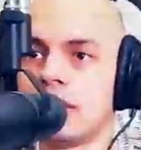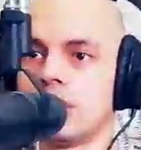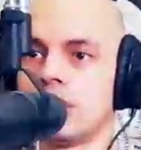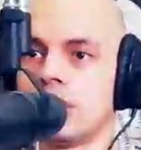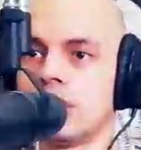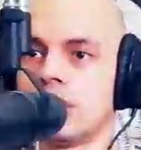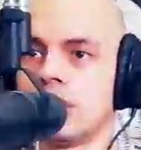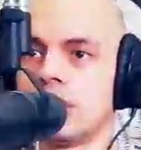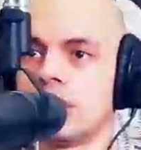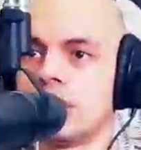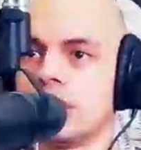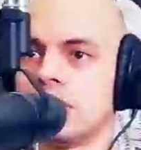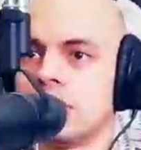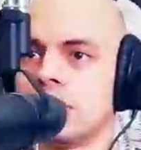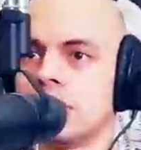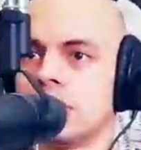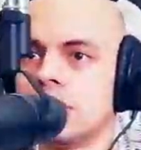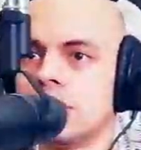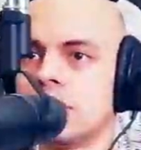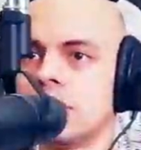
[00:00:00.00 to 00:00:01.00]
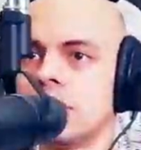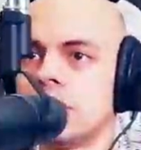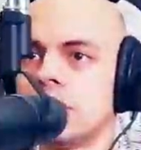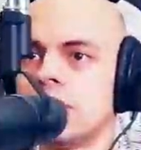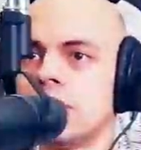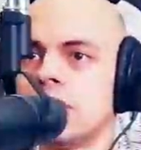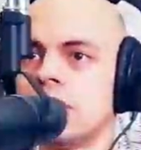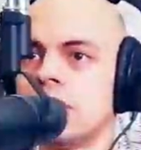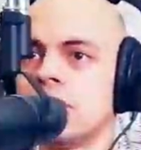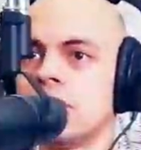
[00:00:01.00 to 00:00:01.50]

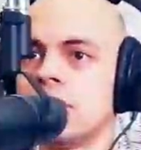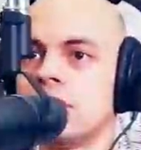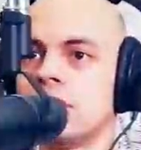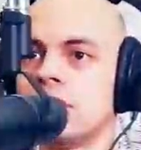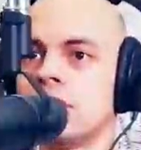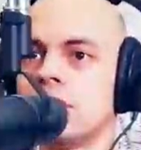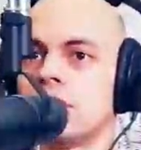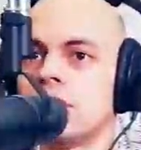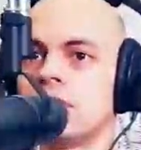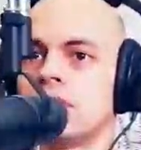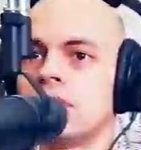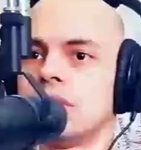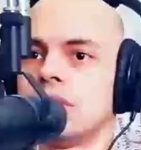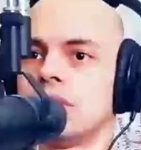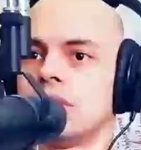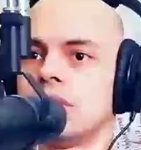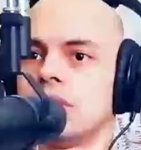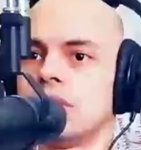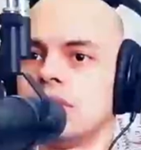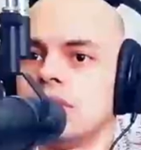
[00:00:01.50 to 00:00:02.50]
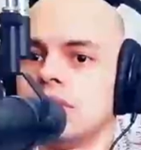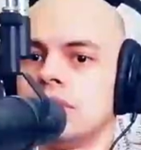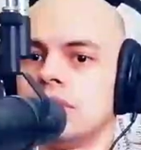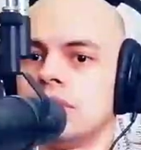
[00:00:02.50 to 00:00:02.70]
Nobody speaks.